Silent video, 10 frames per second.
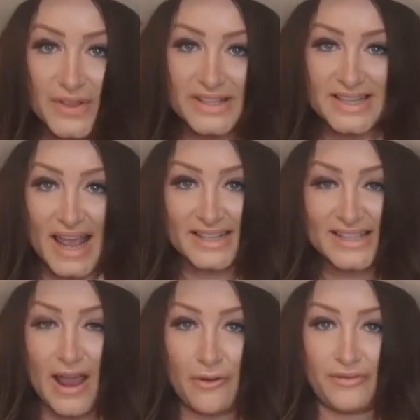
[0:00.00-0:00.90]
this next
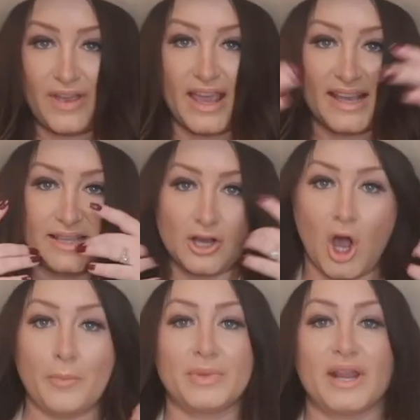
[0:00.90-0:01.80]
outfit is a
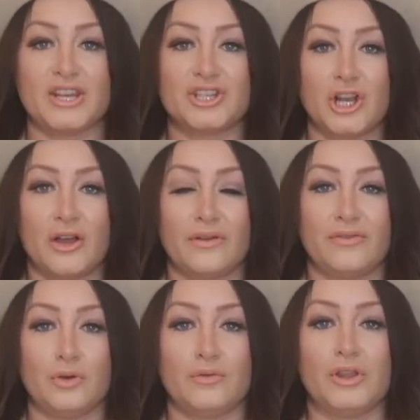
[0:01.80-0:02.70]
combination of a
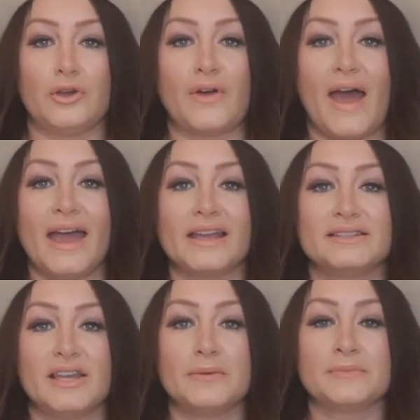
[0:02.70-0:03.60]
few of the other
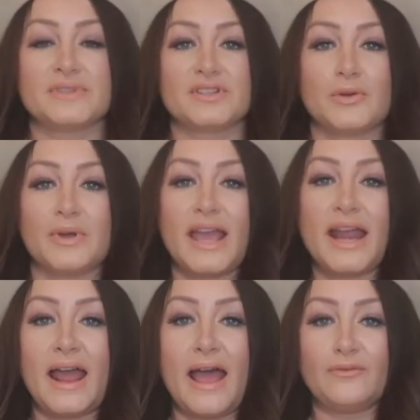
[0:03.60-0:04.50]
items. So
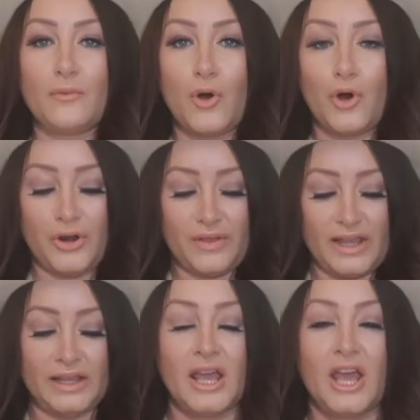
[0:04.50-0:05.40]
again, I've worn
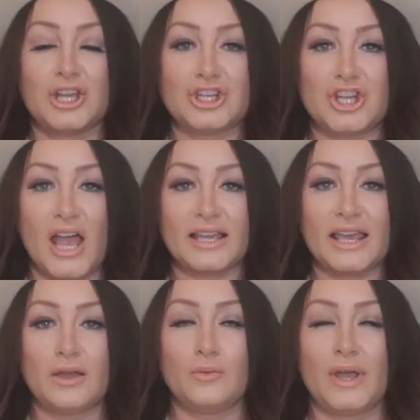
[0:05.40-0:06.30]
the
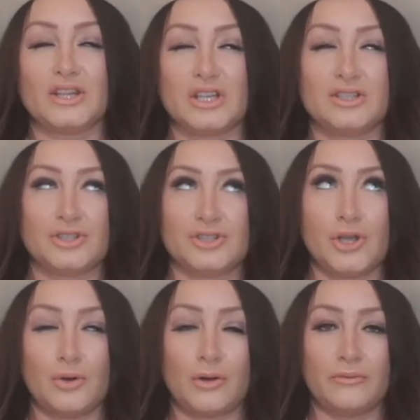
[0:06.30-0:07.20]
shacket, which is just
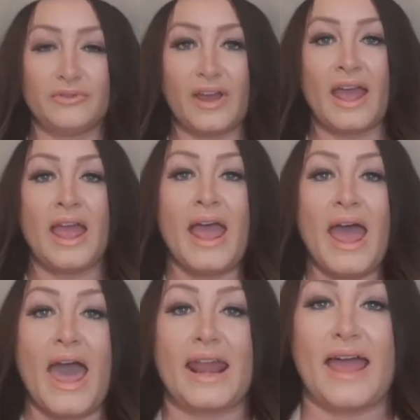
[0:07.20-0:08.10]
so comfy, and
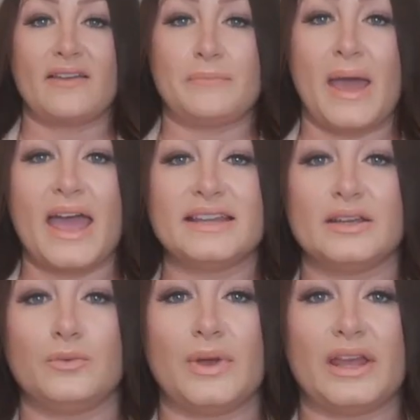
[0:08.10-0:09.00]
I've paired
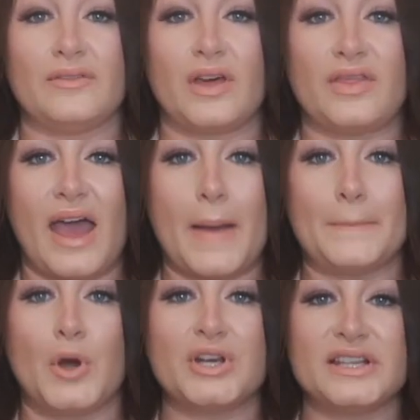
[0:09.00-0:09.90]
it with that
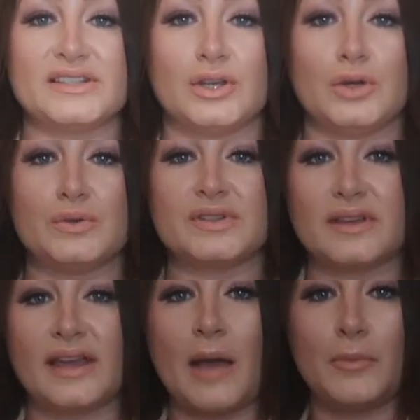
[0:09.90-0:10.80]
bodysuit,
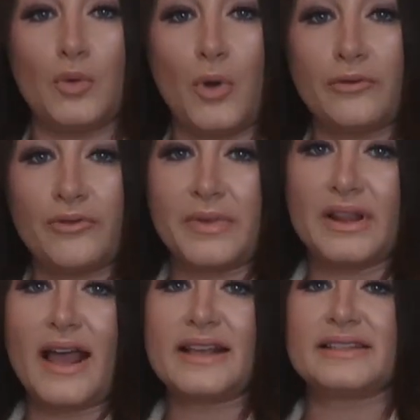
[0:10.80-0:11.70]
the camel one from the
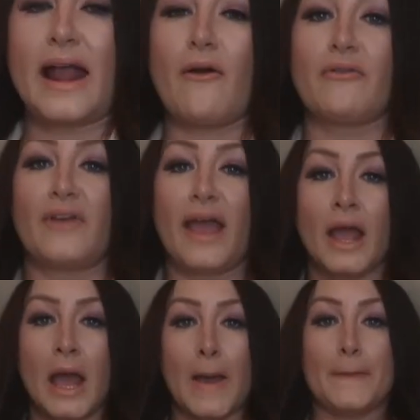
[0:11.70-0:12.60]
last
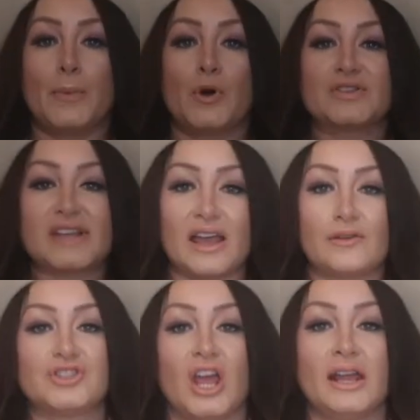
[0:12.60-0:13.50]
outfit, but I
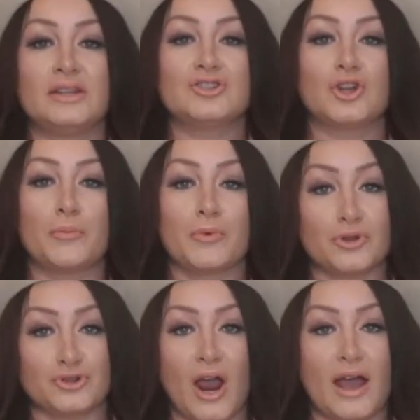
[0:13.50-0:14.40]
have changed up
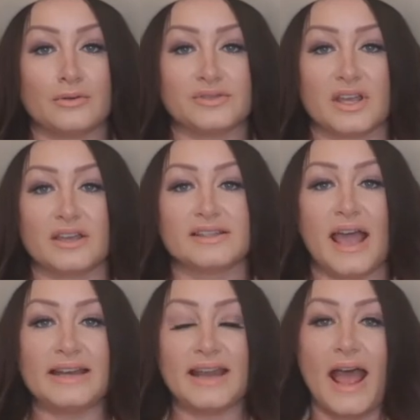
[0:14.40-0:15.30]
the trousers,
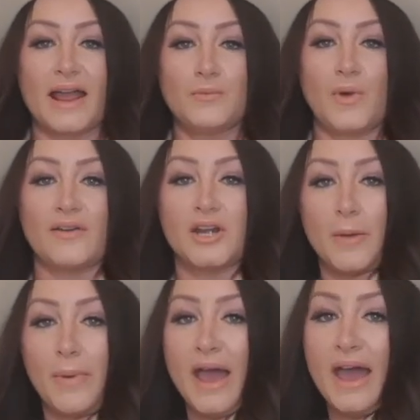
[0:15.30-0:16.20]
and I am wearing
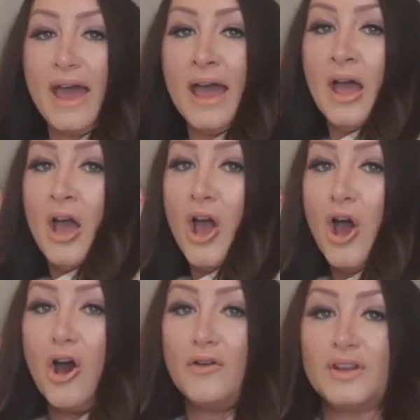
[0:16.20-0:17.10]
a pair
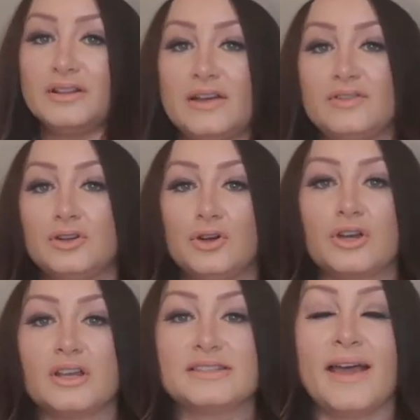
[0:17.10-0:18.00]
of
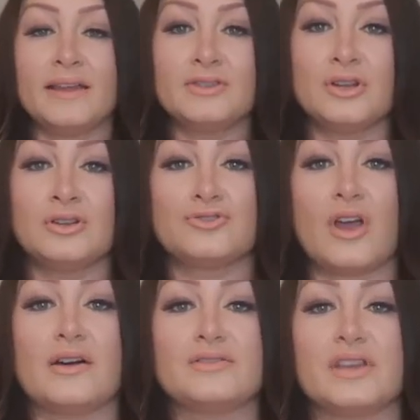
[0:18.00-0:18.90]
up tan
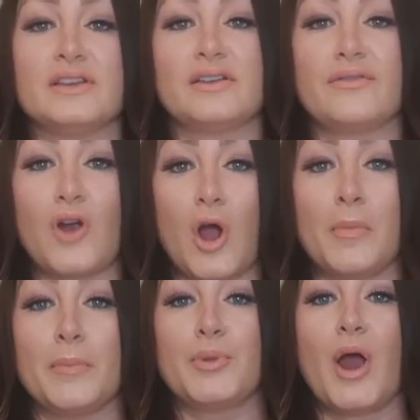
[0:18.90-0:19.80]
trousers
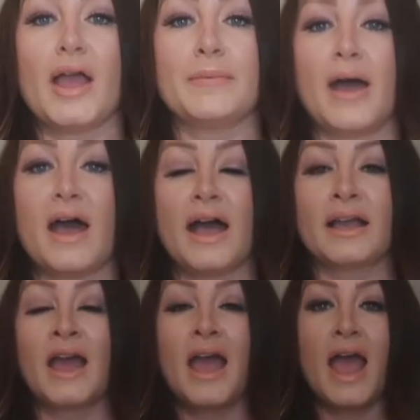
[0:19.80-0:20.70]
from
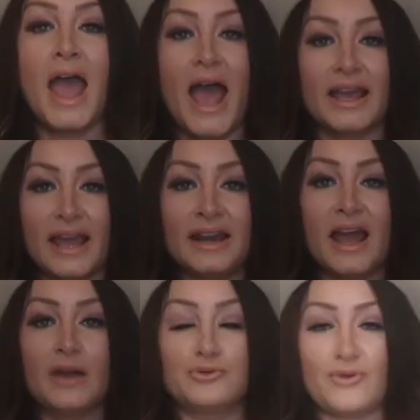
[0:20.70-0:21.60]
Primark. Again,
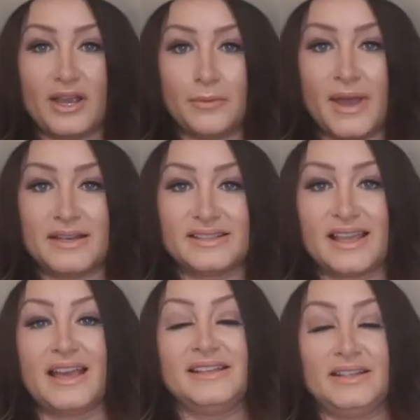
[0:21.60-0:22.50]
I would recommend
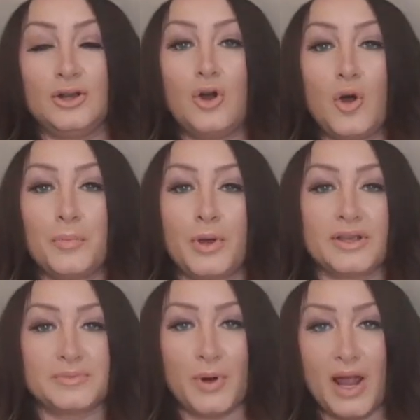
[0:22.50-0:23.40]
sizing up
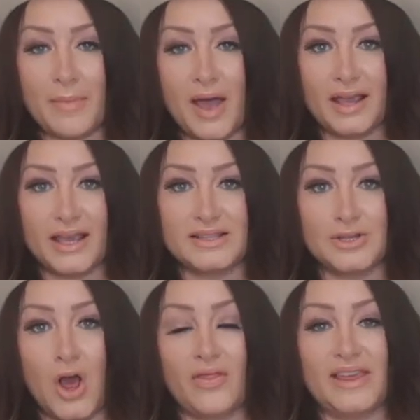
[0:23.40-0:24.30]
because Primark is
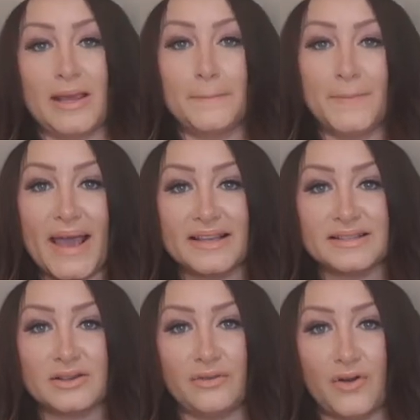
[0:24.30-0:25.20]
not the
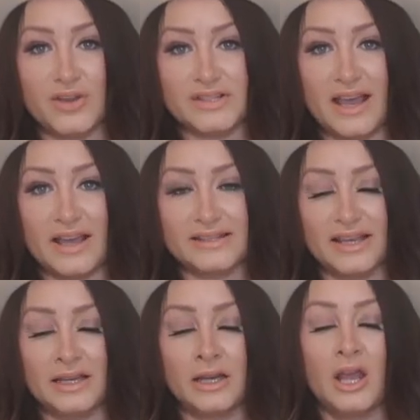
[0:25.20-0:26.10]
best for
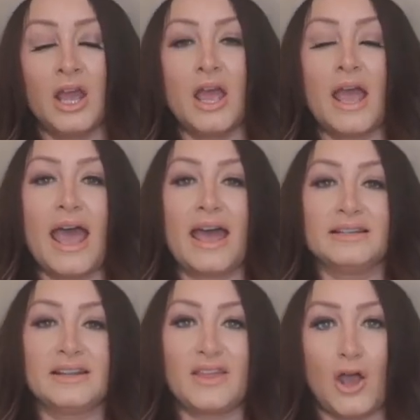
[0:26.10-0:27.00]
sizing
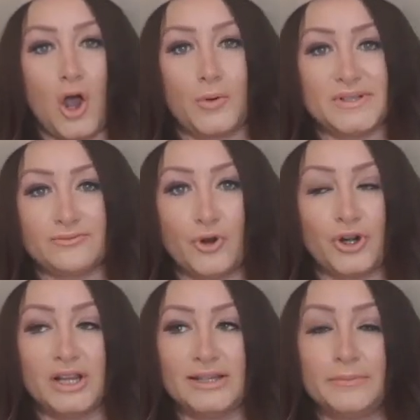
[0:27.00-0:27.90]
and they always
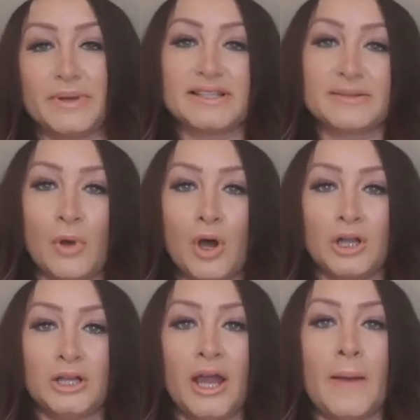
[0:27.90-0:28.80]
run a little bit
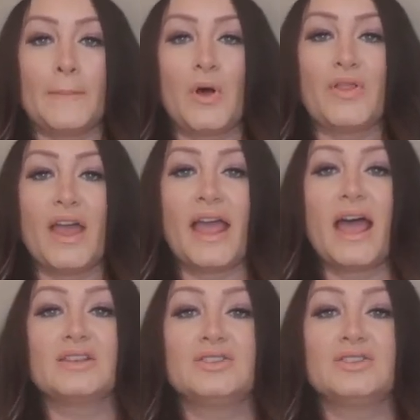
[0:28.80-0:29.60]
smaller, but they are